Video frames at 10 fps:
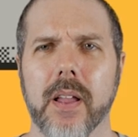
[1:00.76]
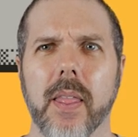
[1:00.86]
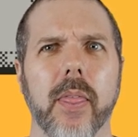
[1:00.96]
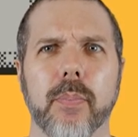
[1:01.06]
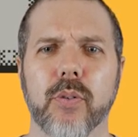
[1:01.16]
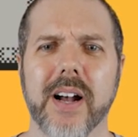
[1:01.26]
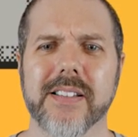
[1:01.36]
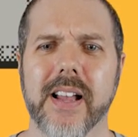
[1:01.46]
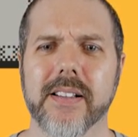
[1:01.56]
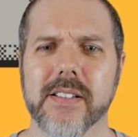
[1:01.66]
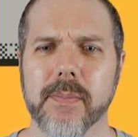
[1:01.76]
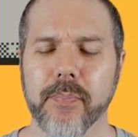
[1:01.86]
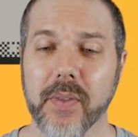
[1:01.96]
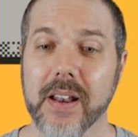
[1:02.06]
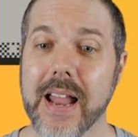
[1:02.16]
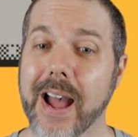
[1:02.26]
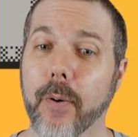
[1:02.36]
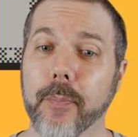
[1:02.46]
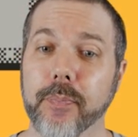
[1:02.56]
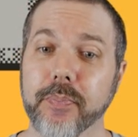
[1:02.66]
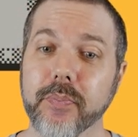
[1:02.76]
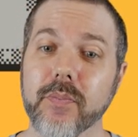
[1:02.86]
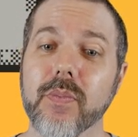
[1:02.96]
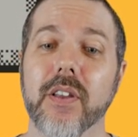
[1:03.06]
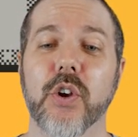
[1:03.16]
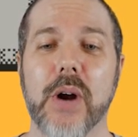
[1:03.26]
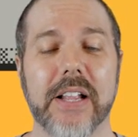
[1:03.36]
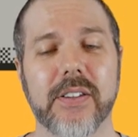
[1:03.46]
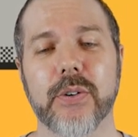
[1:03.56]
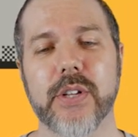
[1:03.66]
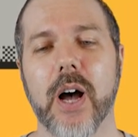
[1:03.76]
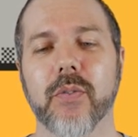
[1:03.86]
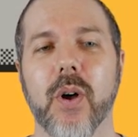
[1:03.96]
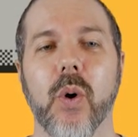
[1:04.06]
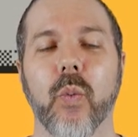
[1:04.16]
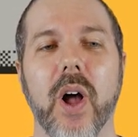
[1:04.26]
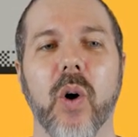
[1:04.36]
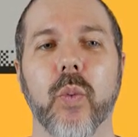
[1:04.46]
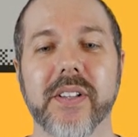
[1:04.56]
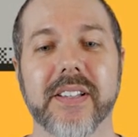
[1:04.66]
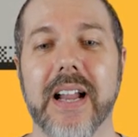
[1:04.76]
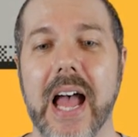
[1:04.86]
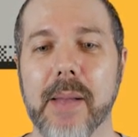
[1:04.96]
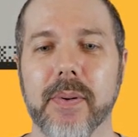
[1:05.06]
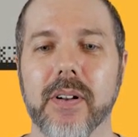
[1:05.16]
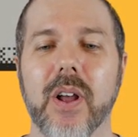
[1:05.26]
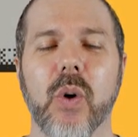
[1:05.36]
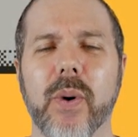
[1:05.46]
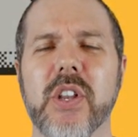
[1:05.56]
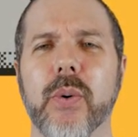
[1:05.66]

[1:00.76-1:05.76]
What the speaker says: the process. Now, you're asking yourself, well, what's going to happen when you